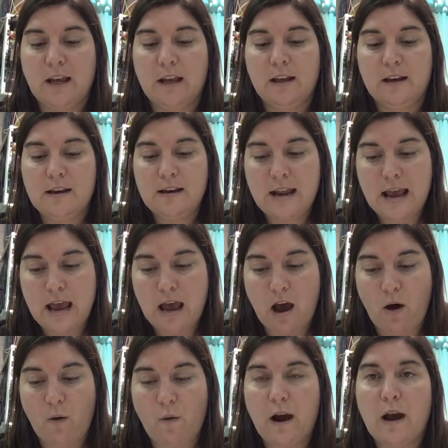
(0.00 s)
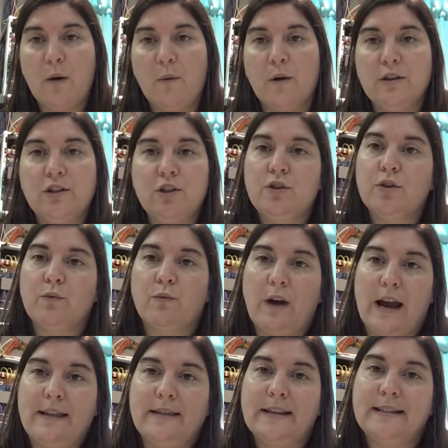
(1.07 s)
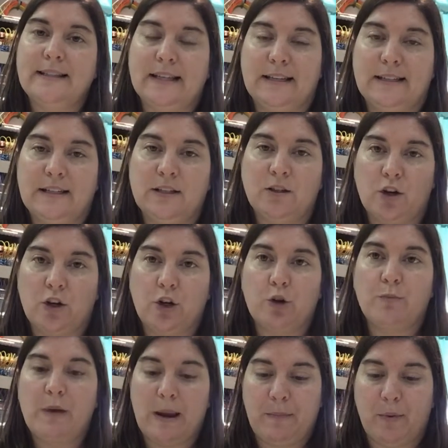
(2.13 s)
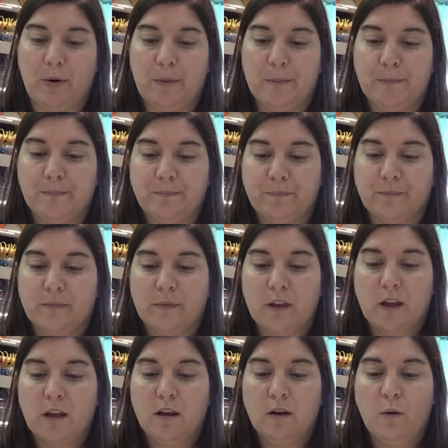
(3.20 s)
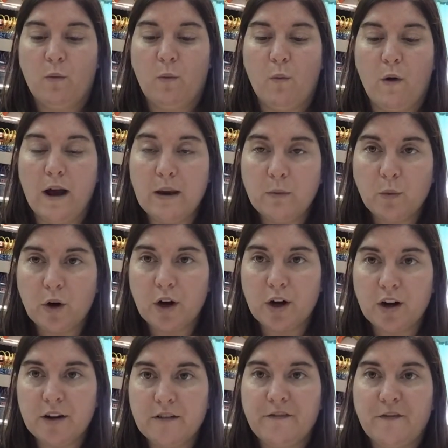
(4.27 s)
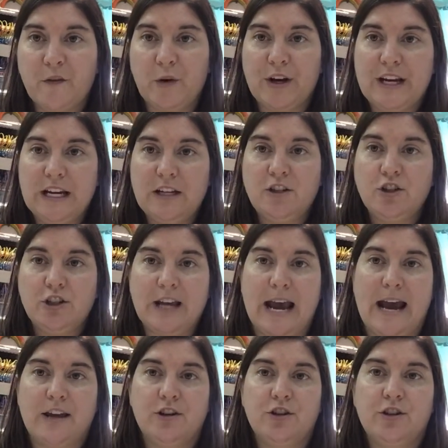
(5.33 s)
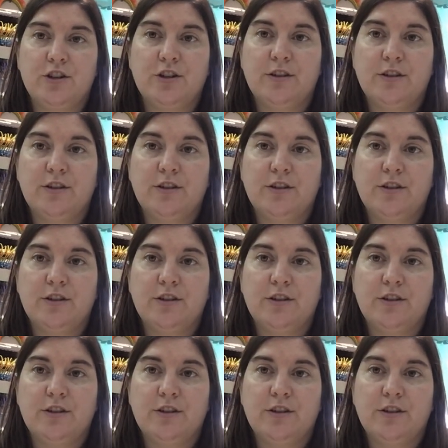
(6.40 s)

Now I want you to write the sentence on your paper. 1 word for each dash.